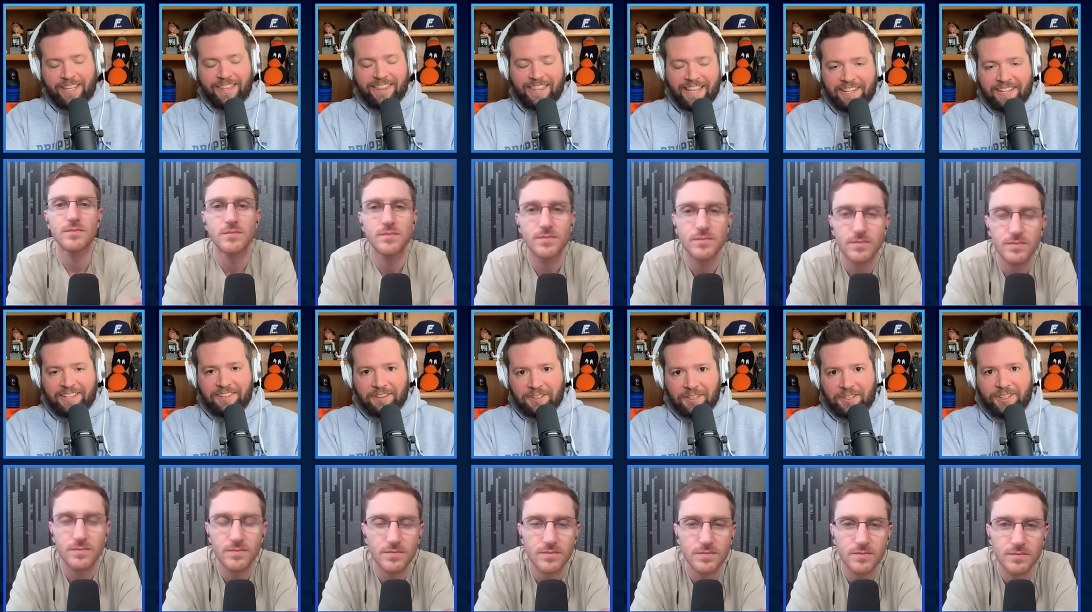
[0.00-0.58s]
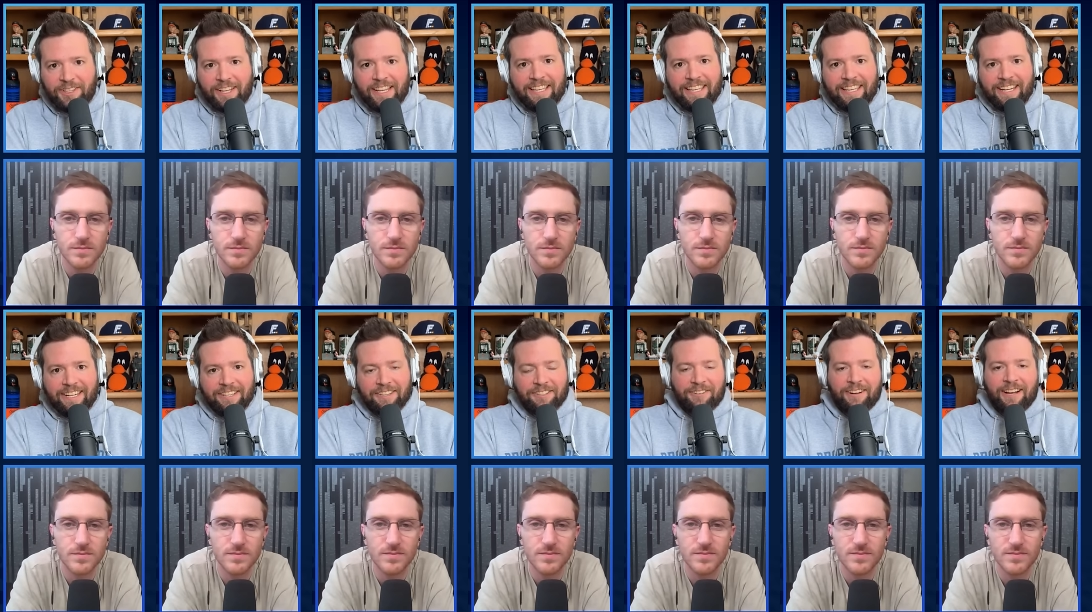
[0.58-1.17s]
Speaker 1: they didn't look like
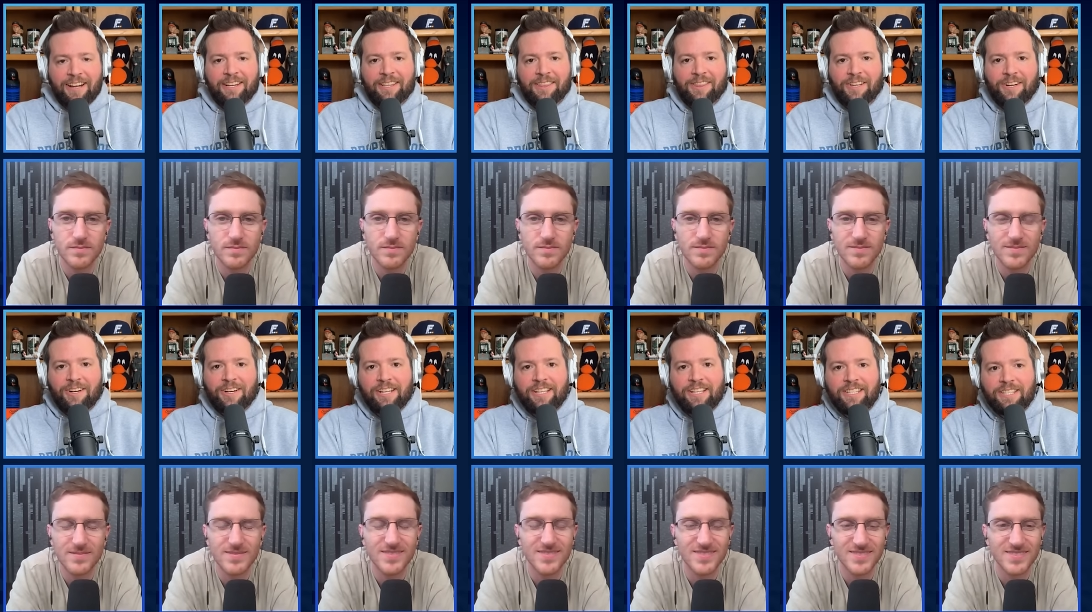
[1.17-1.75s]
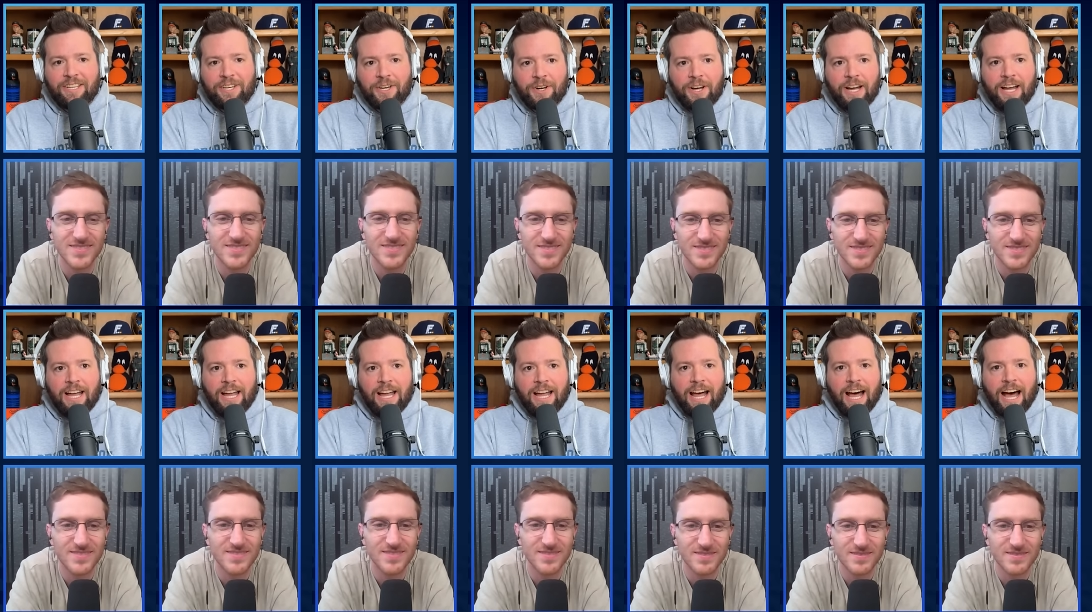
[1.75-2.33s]
it in the round of thirty-two.
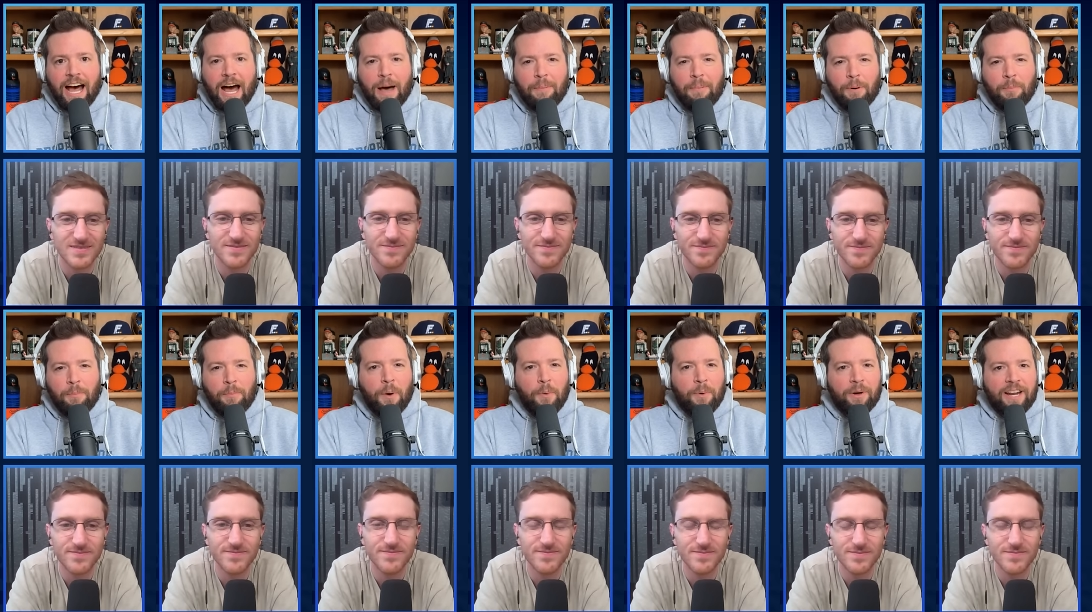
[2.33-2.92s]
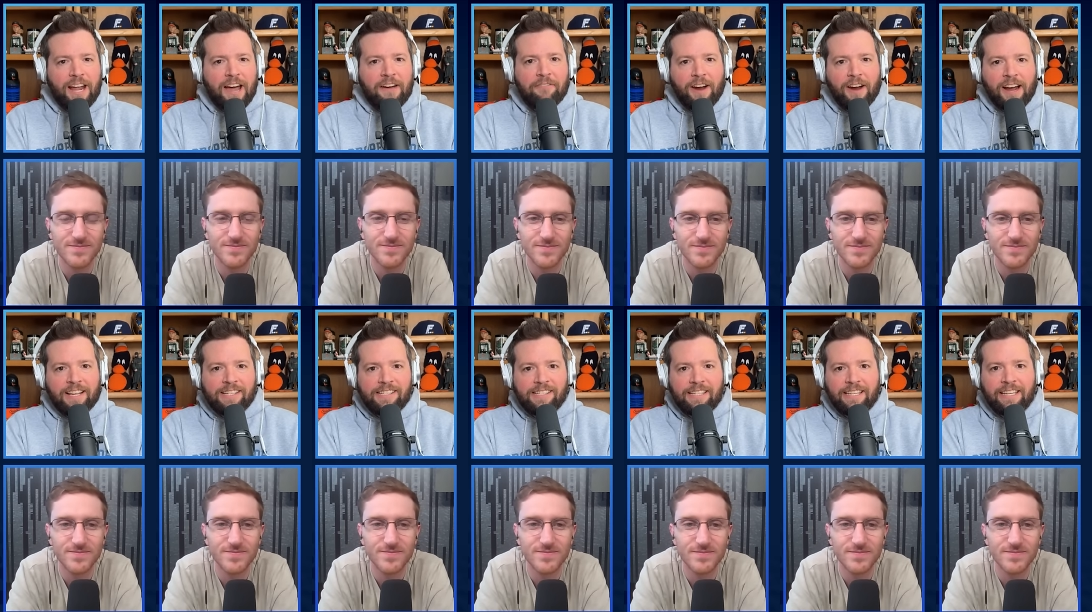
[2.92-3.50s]
Uh, but but whenever
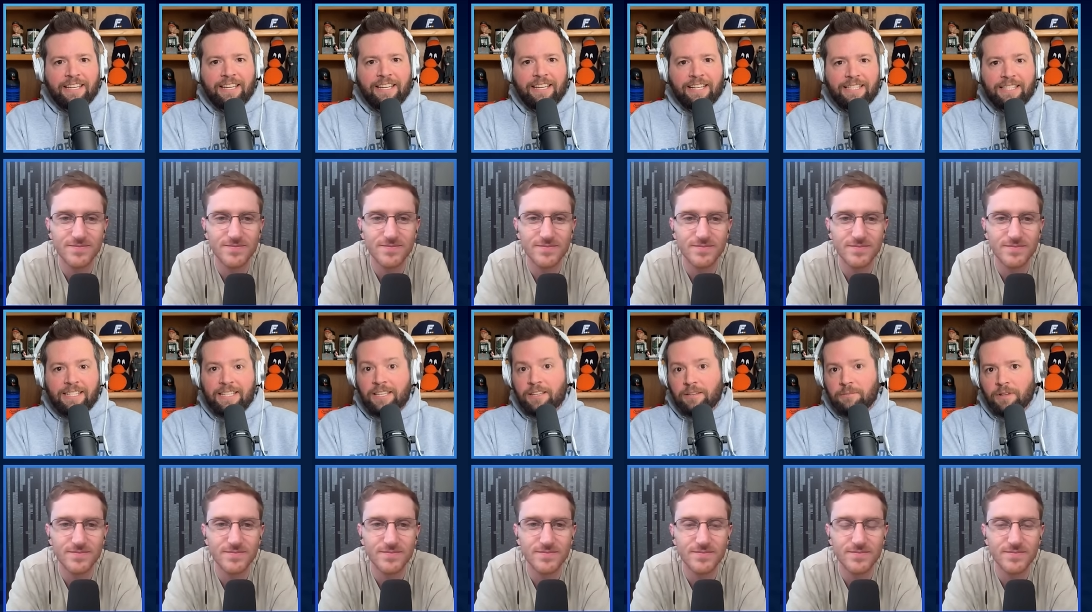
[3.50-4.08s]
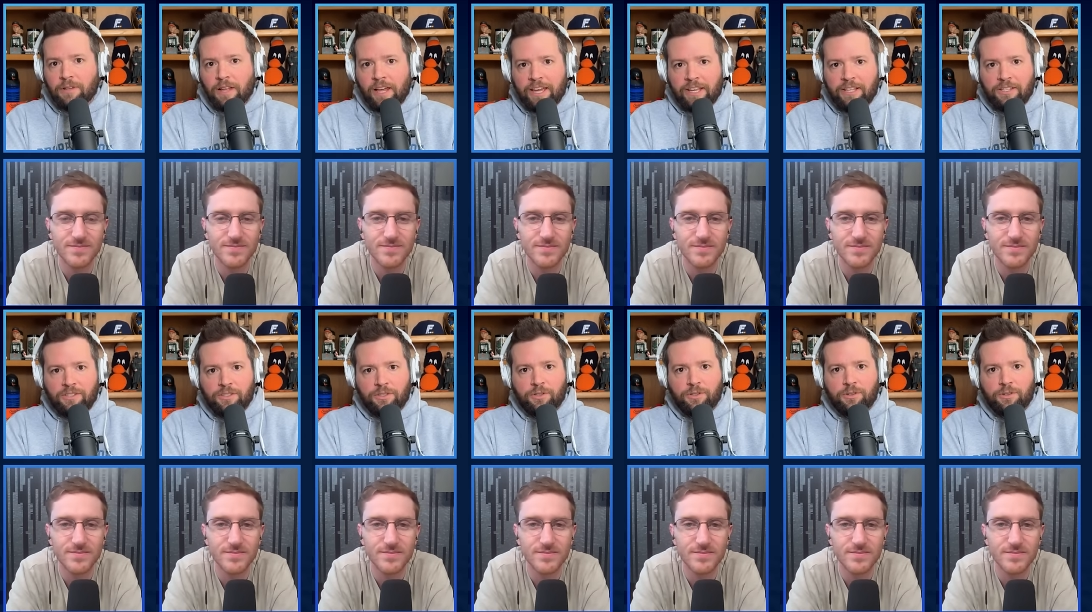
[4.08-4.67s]
I see a team like
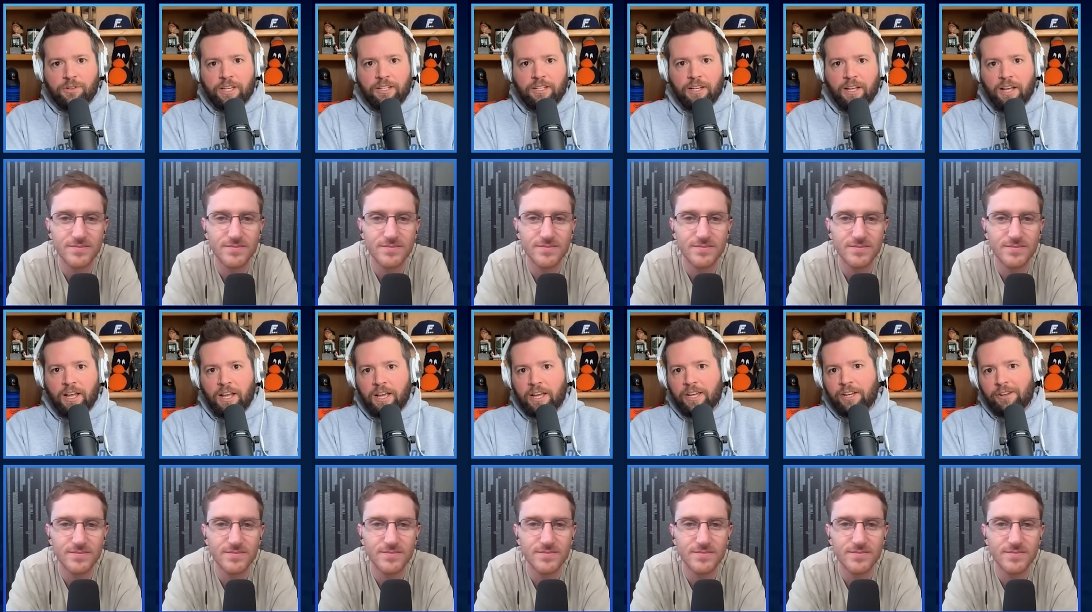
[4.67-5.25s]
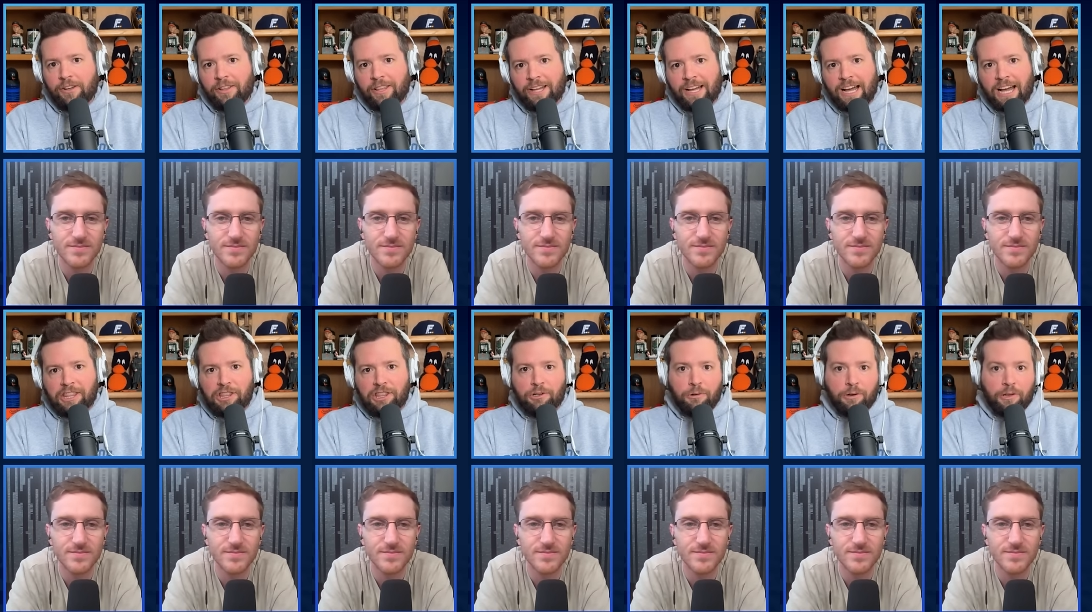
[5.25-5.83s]
Duke, and you know they
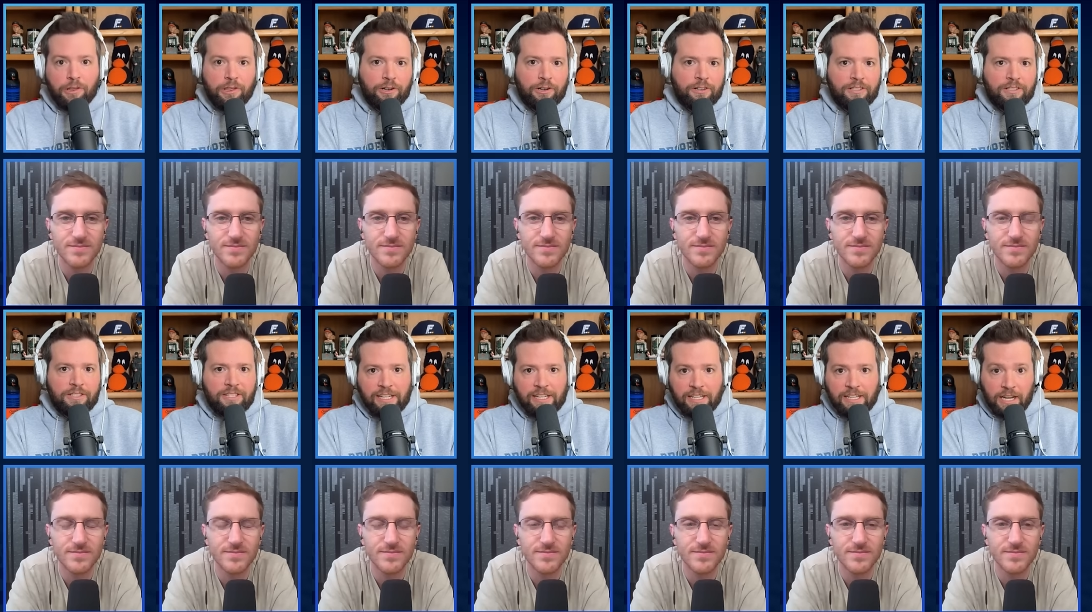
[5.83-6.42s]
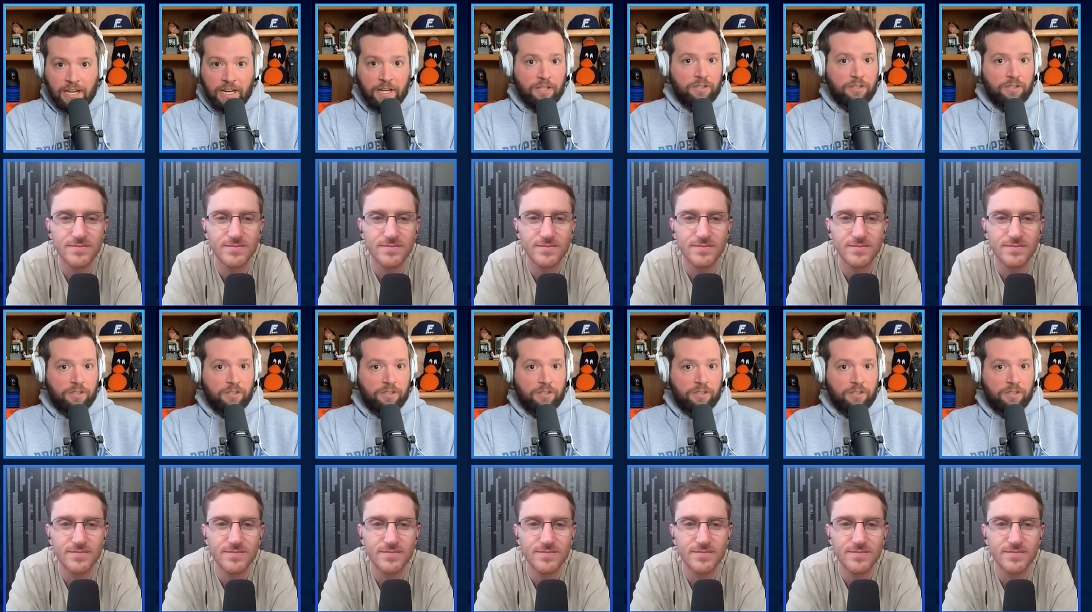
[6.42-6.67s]
got through a thirteen and a